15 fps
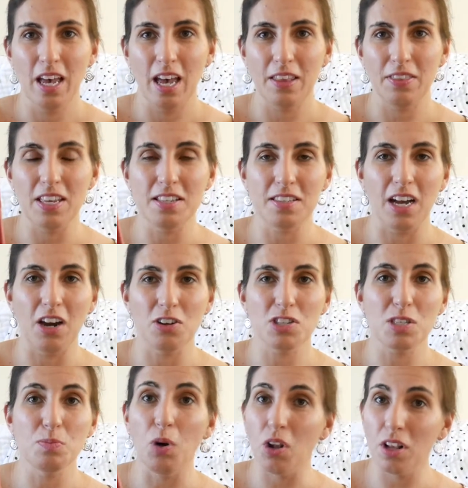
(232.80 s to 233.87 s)
These are
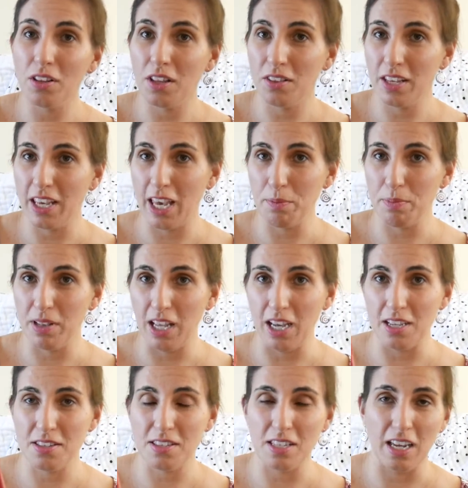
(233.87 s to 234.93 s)
smaller than the 8
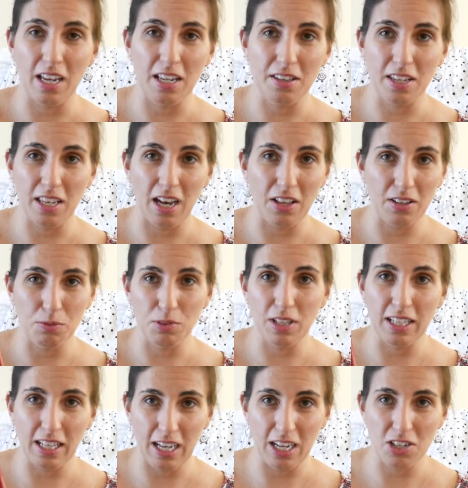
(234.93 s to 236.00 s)
Plus and the other
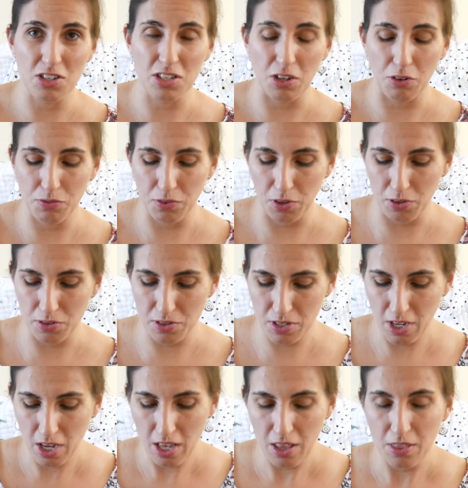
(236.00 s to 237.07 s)
really large cell phones.